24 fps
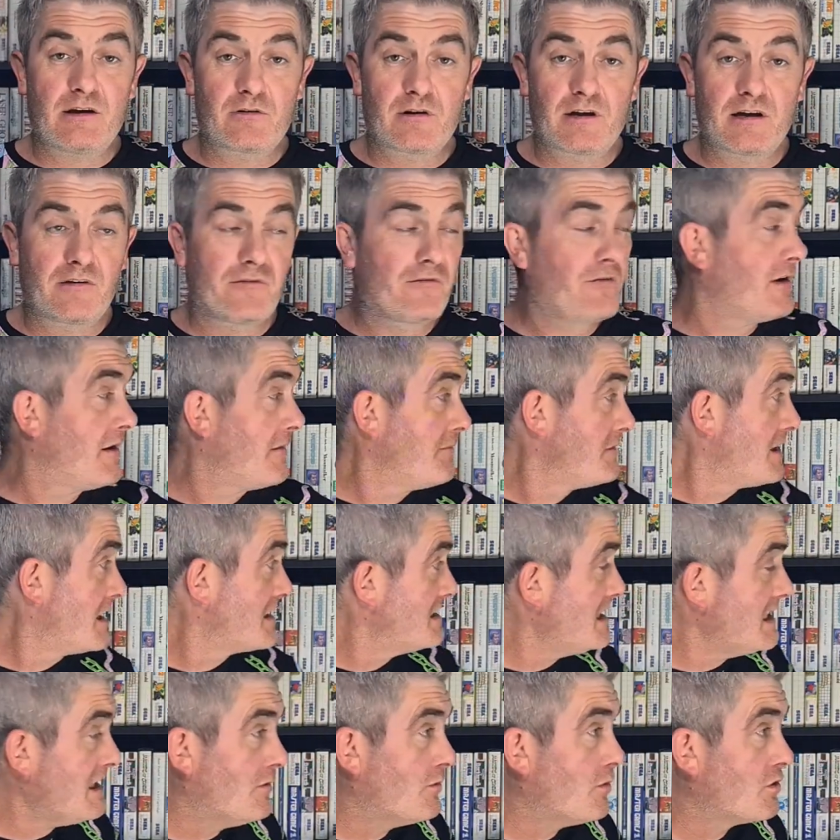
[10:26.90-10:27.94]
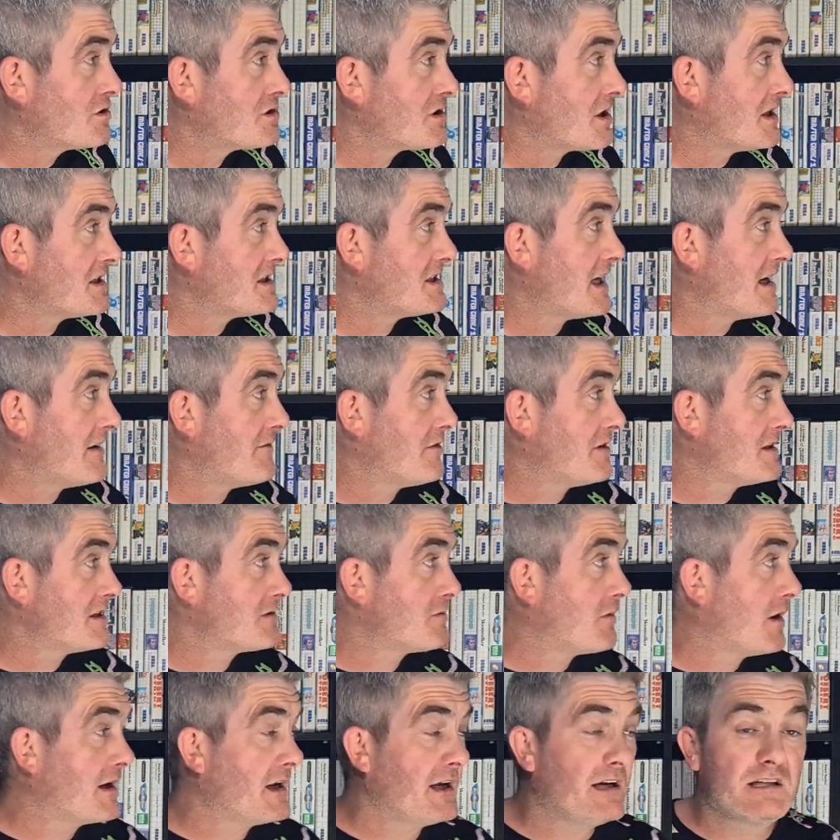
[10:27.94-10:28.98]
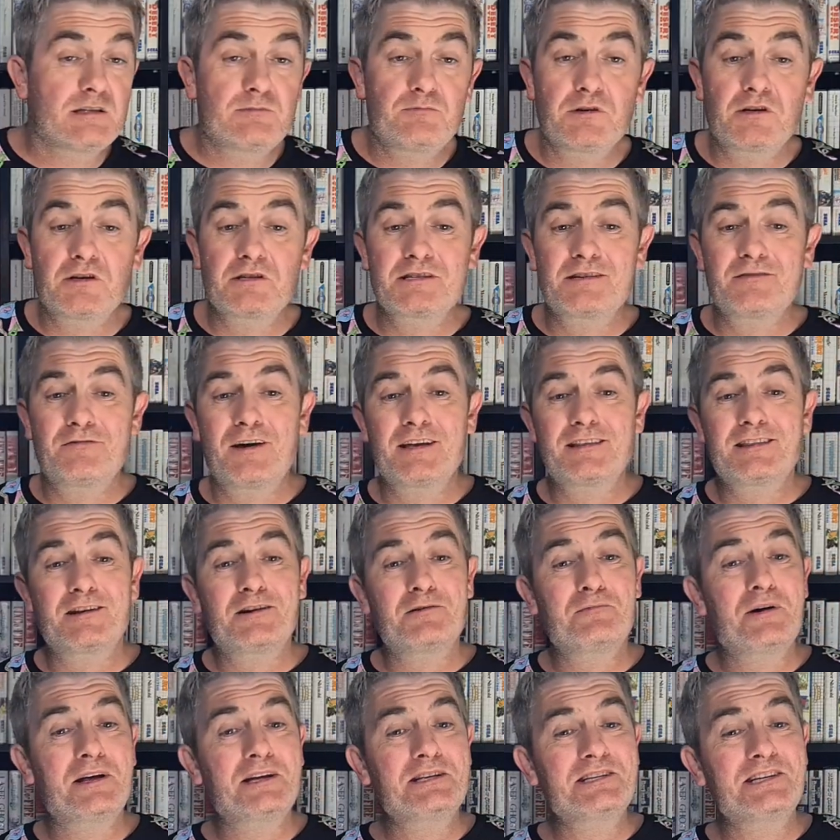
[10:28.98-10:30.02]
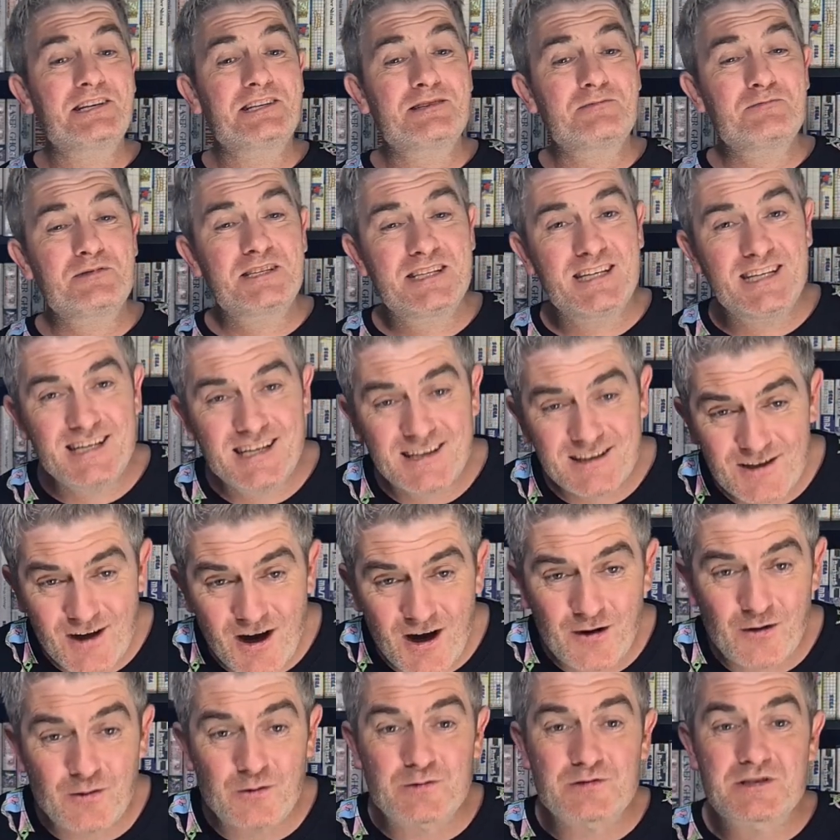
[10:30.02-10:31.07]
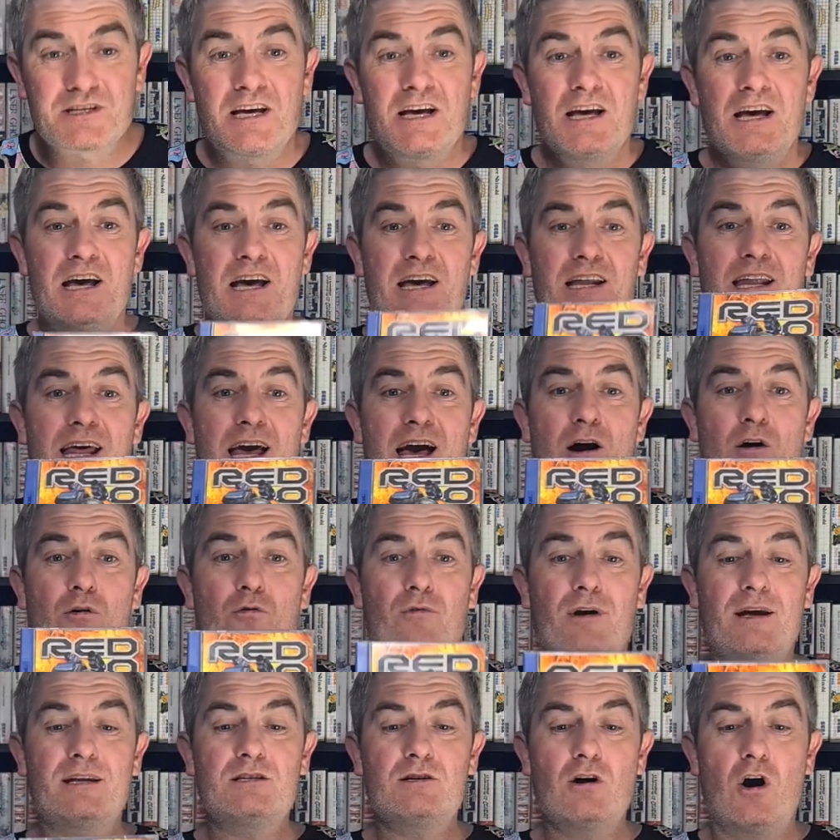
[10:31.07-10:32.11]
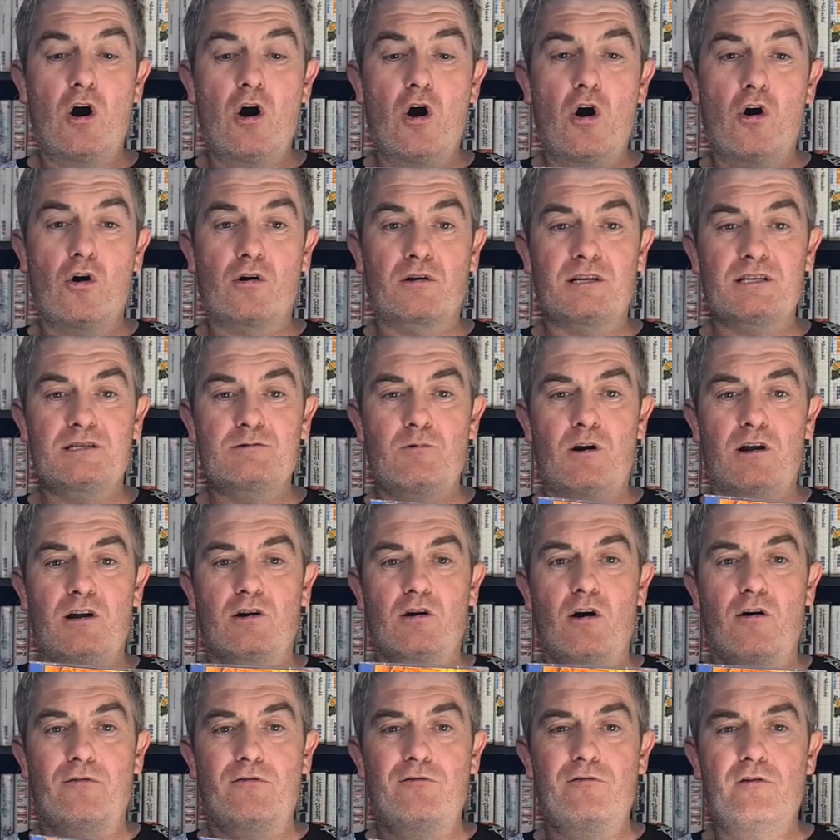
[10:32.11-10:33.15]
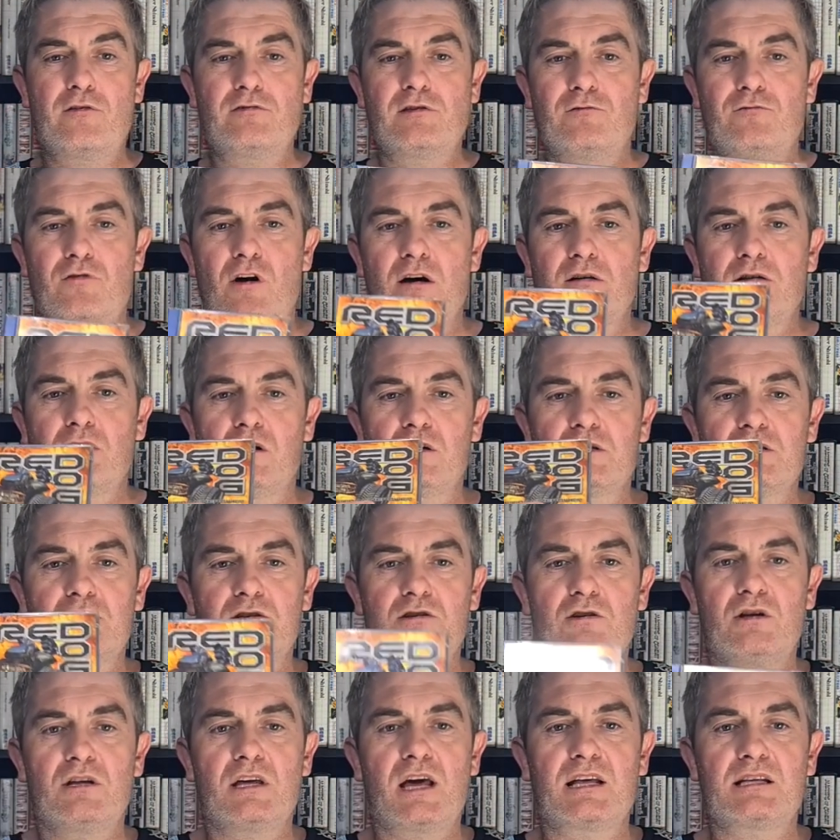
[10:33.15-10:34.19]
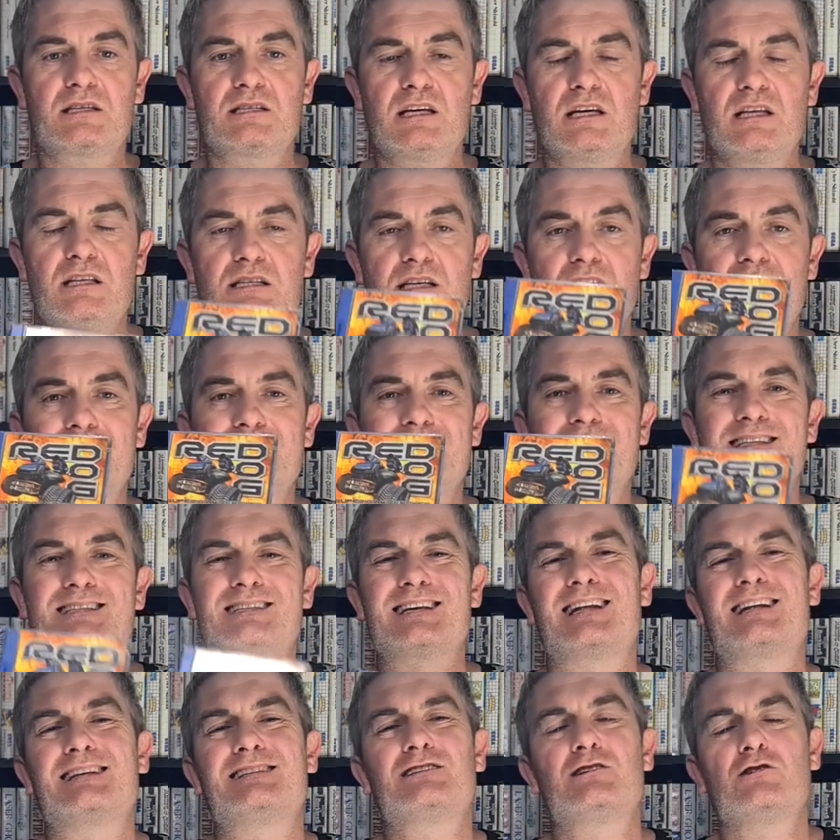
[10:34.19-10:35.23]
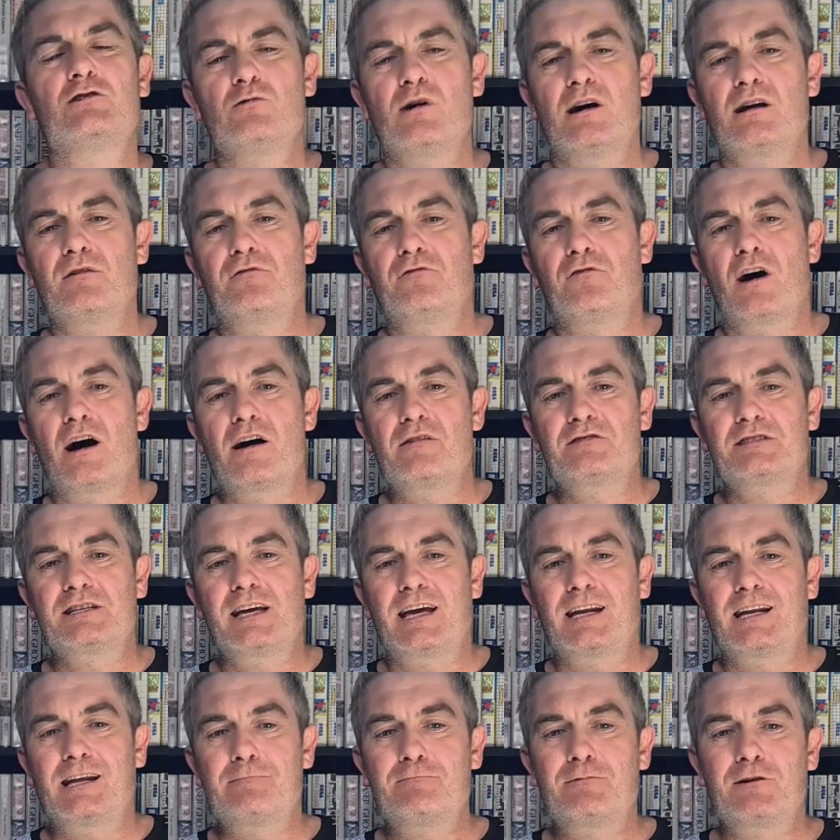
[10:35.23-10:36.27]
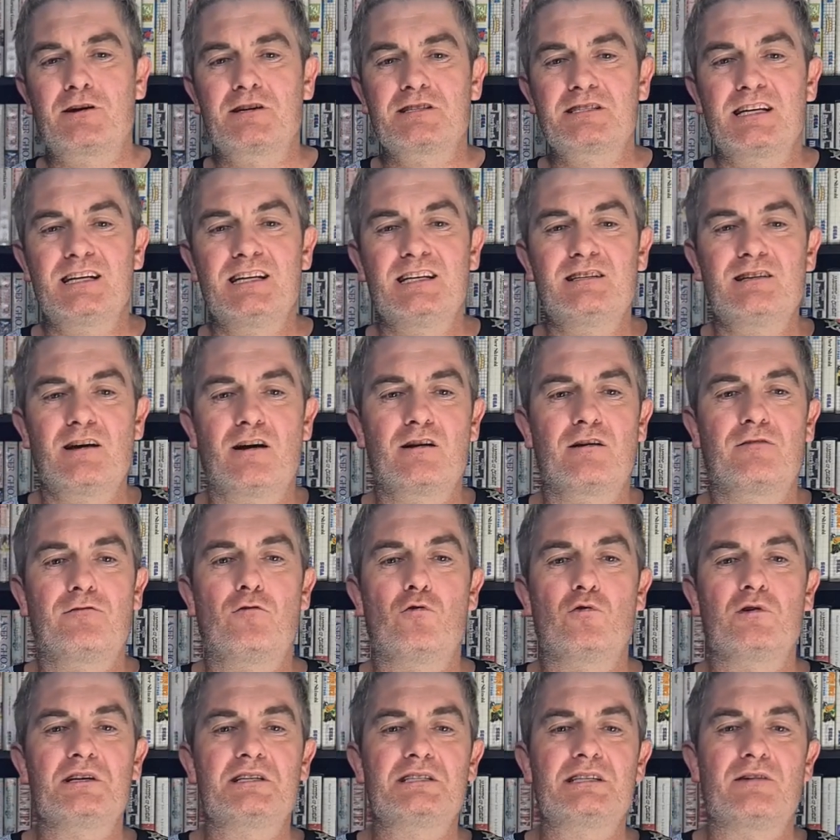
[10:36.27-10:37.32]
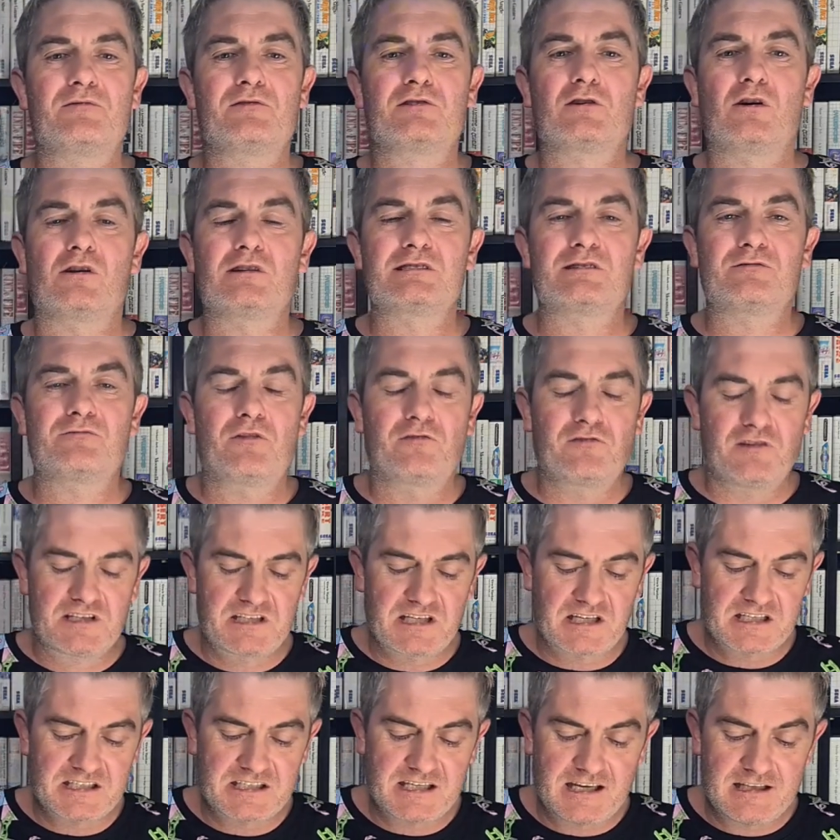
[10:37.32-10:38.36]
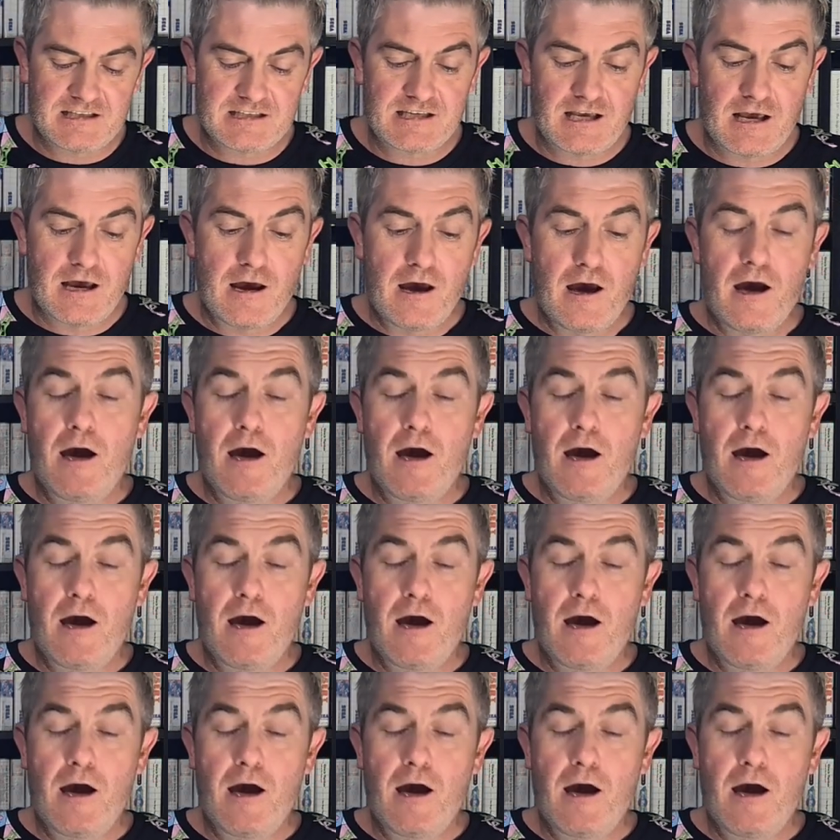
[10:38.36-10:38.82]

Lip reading: area for the Sega wall, should I say, for this one, is because of the fact that I managed to get some Sega titles. Now, Red Dog, this one I got $55.38. It sits at a 2 out of 5, sadly, because it is only $47.56.